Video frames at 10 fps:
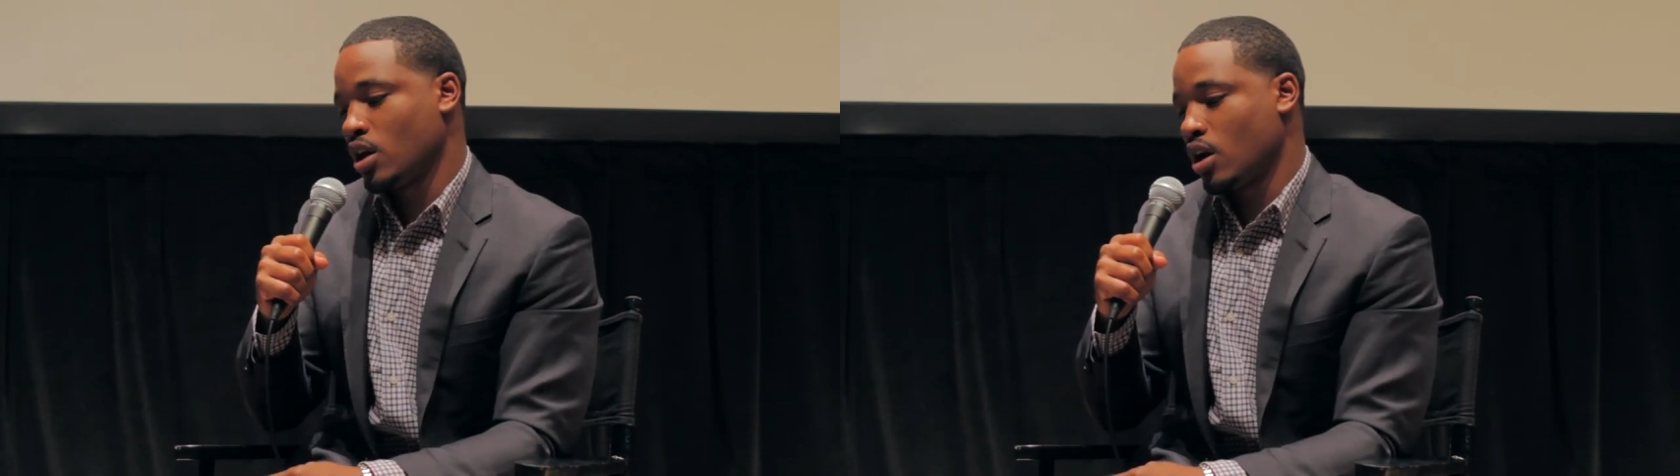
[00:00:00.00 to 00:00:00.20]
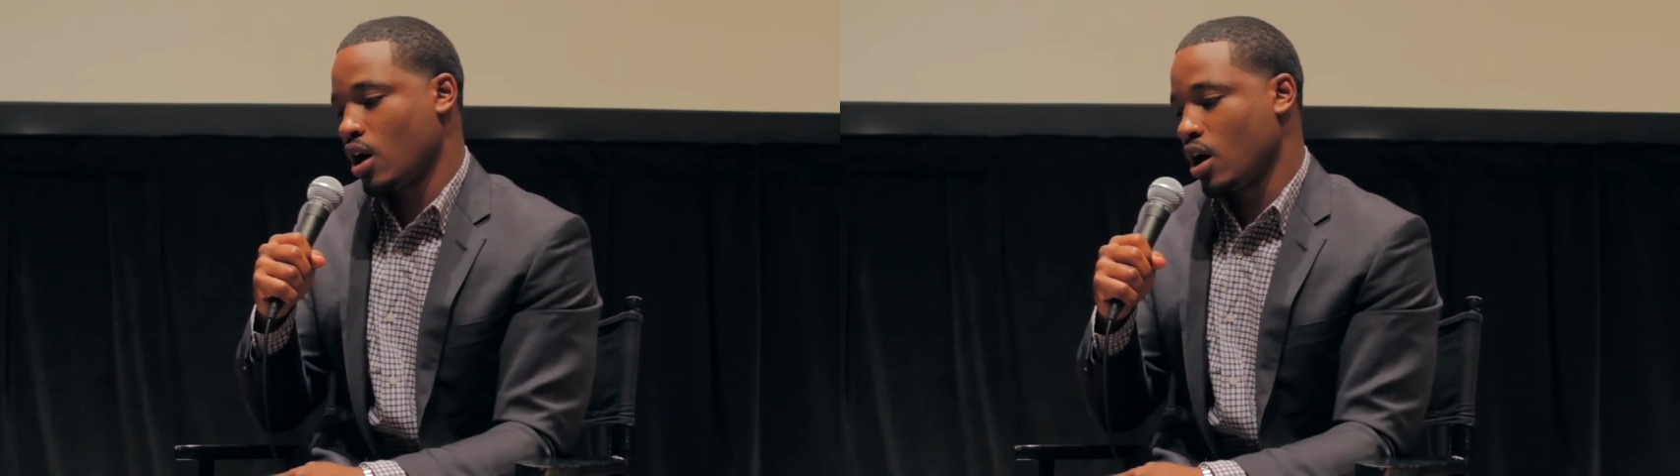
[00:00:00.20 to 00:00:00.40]

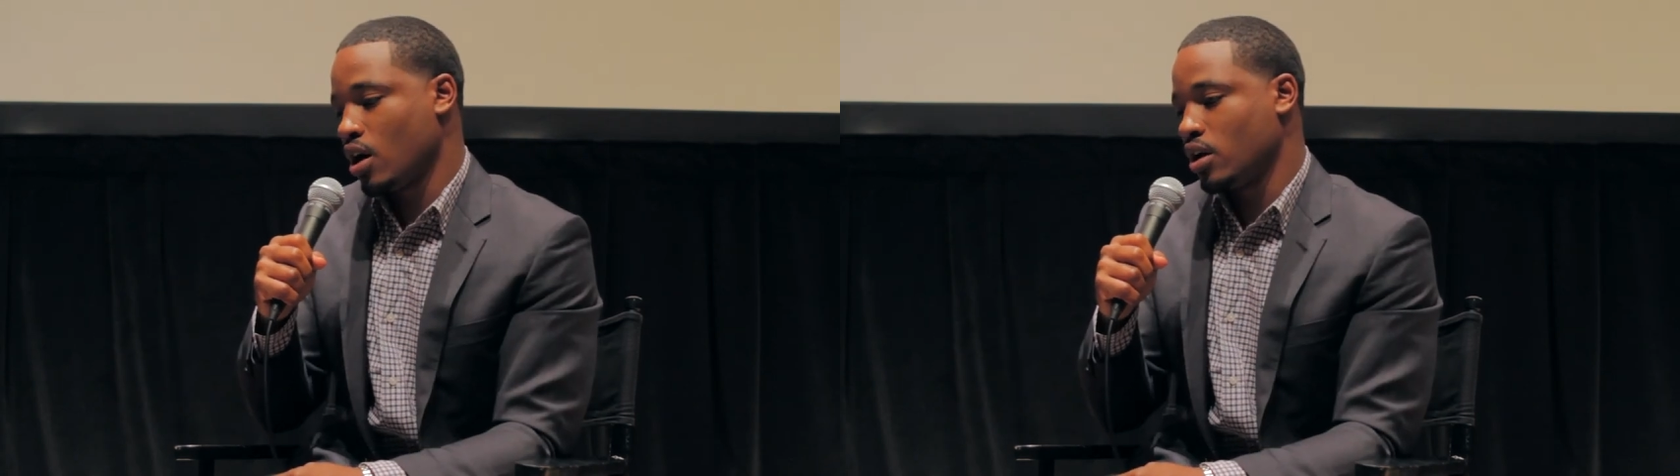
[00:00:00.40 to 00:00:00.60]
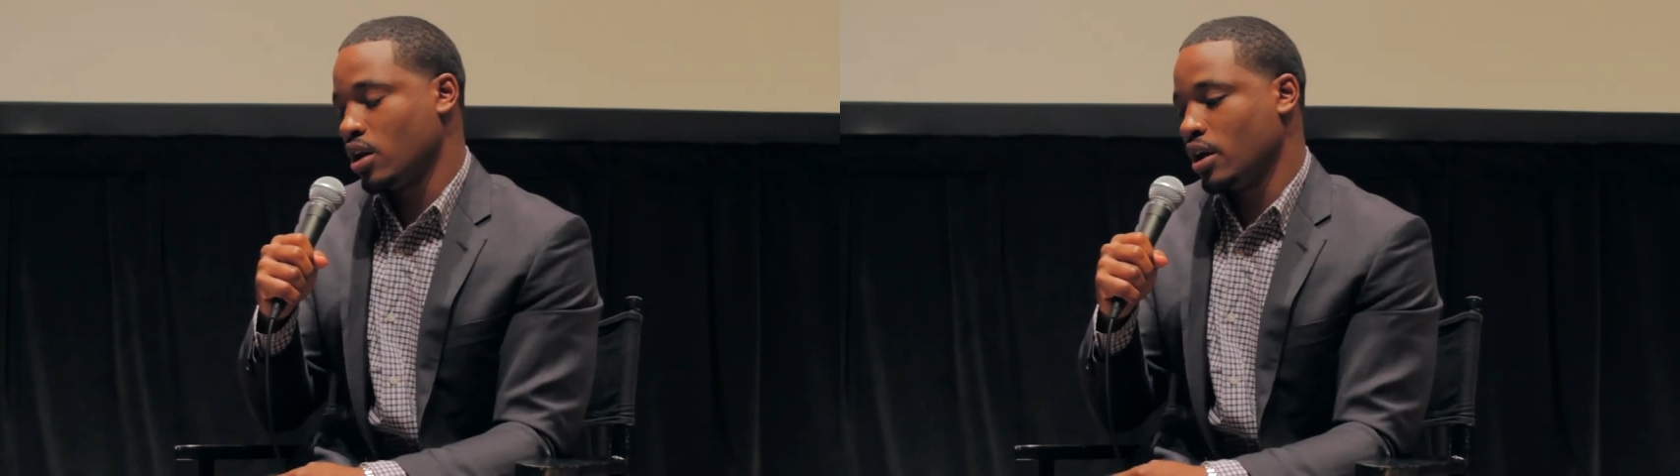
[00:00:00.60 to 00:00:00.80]

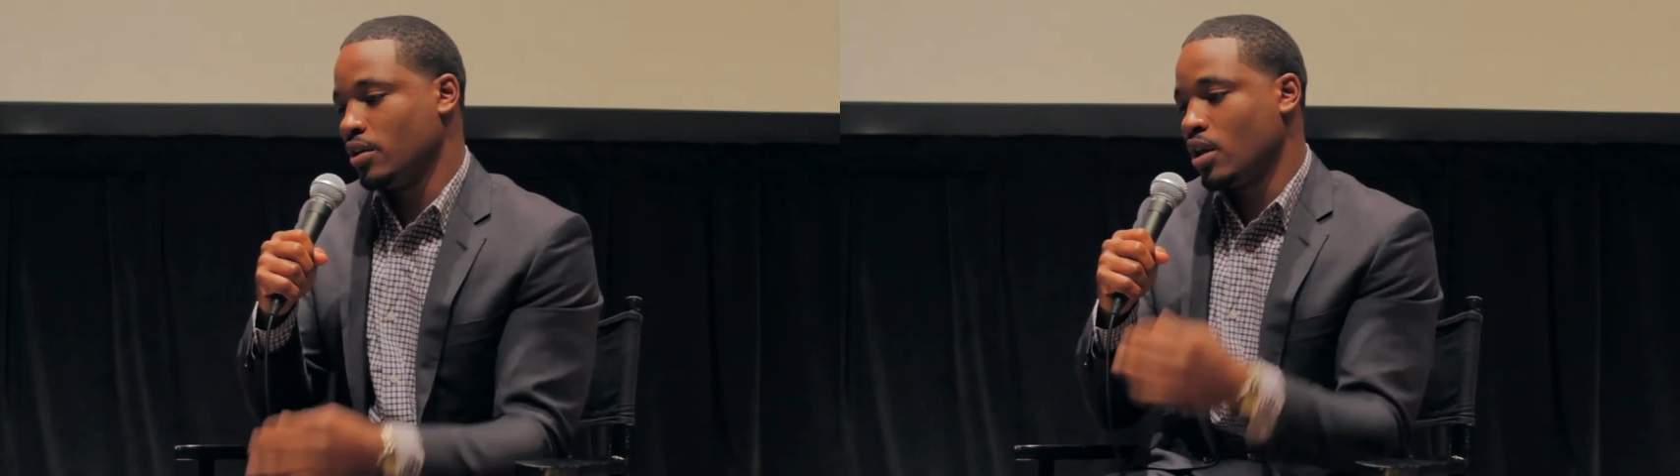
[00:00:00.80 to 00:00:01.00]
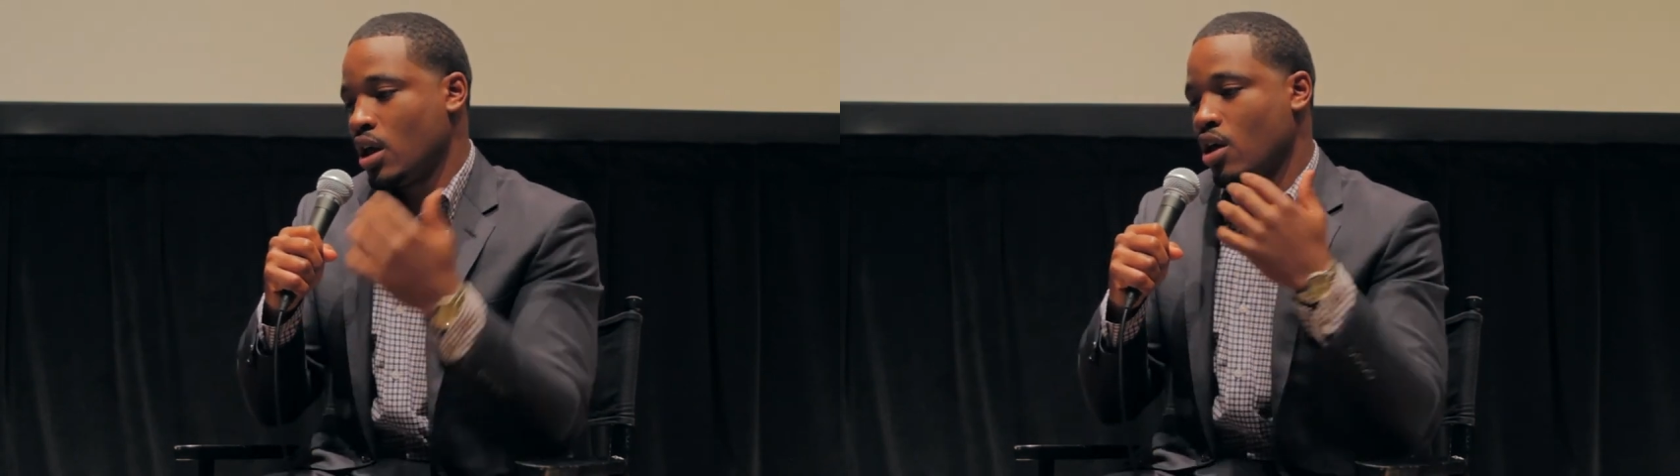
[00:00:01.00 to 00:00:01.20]
uh,
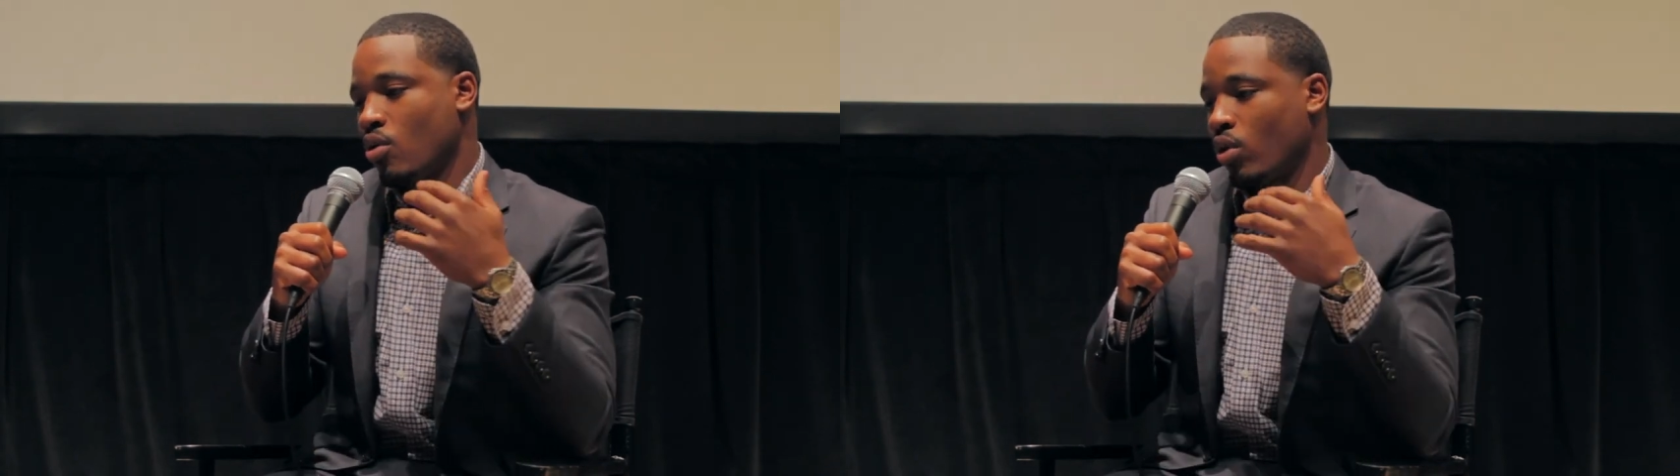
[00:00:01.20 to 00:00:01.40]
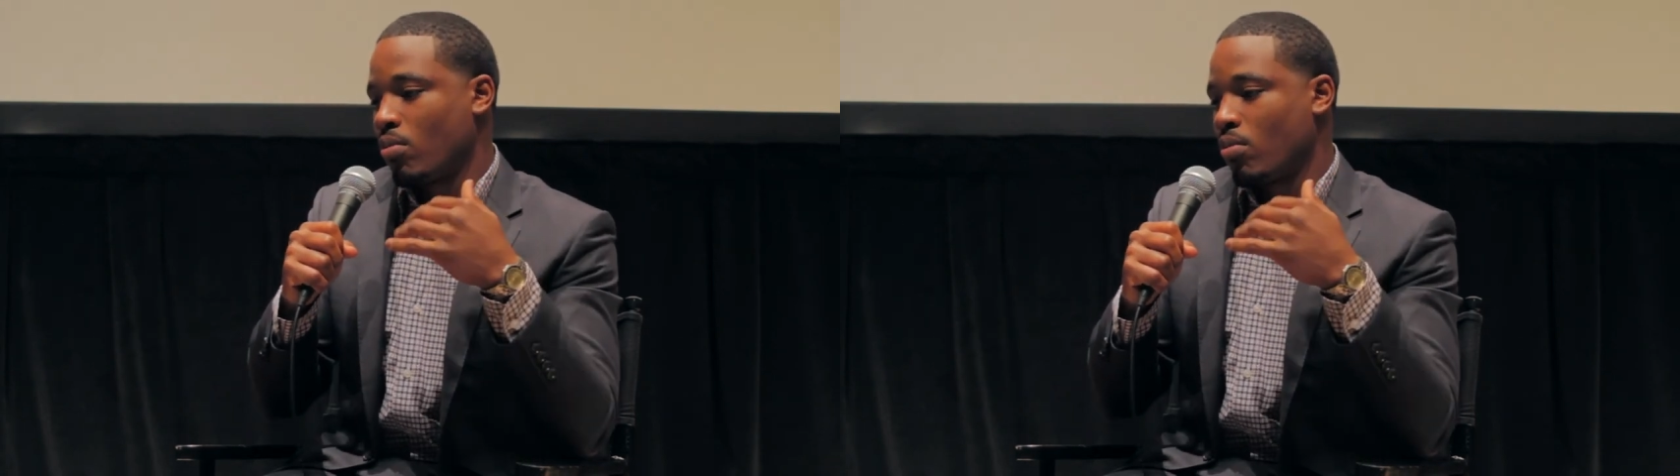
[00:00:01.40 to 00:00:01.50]
and one